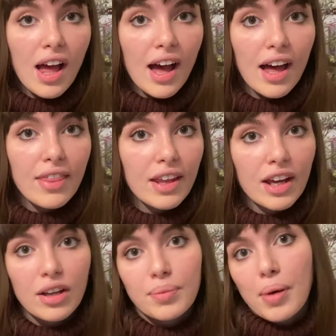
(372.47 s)
And then
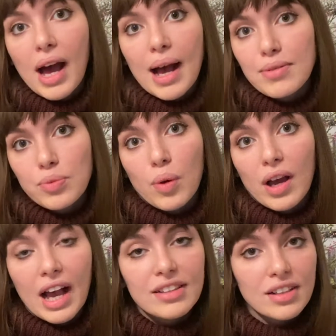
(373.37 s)
I could perhaps
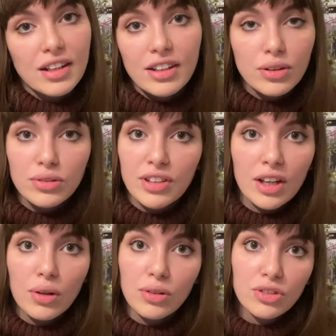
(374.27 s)
work as a clinical
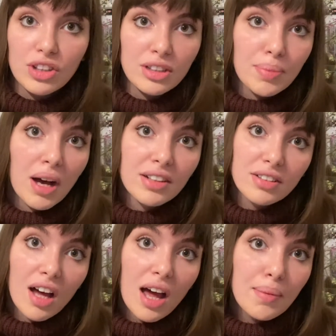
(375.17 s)
psychologist
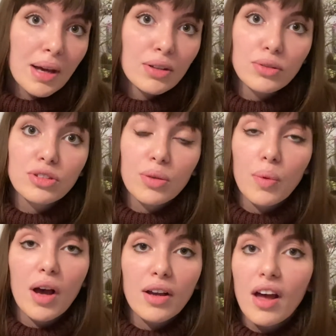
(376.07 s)
part-time and also
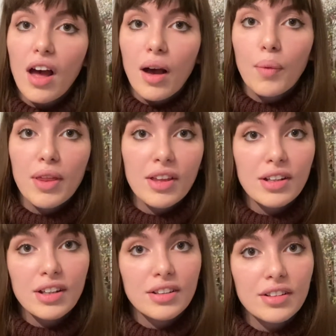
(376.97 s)
work
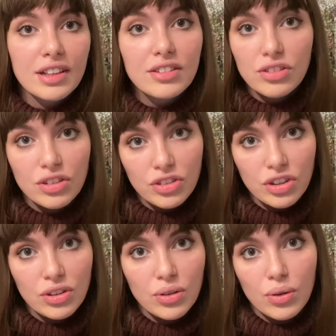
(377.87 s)
within an
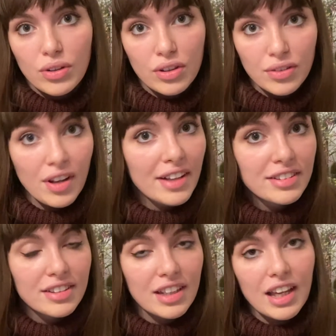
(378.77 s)
institute or
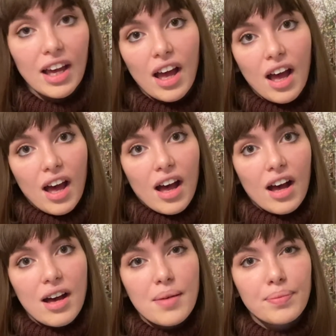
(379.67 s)
university.
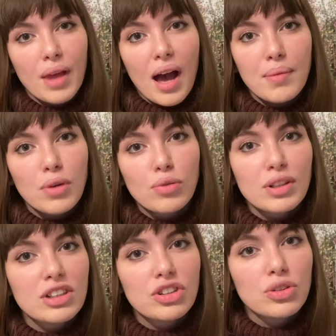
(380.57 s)
I'm not
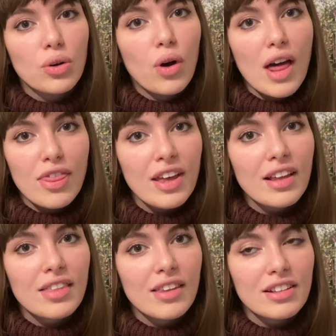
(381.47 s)
really sure. I
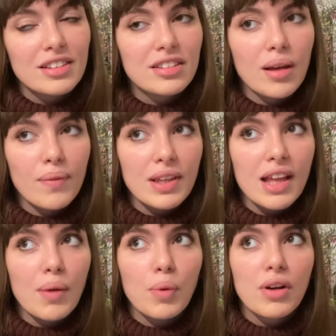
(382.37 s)
think that this is something
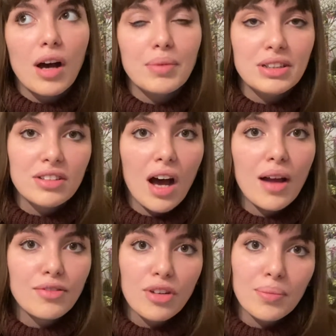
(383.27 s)
that will come in
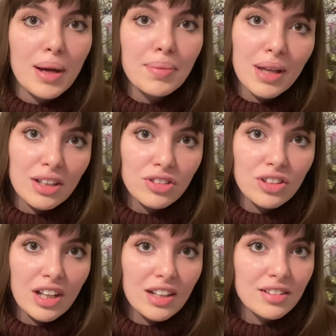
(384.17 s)
time from my
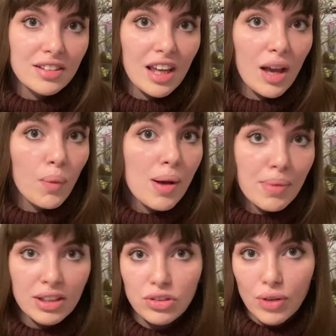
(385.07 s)
PhD, seeing where
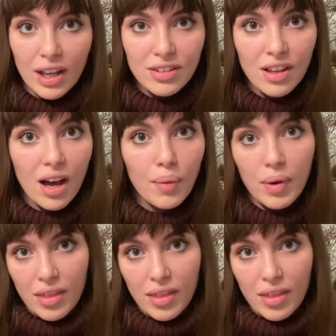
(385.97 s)
my strengths are, whether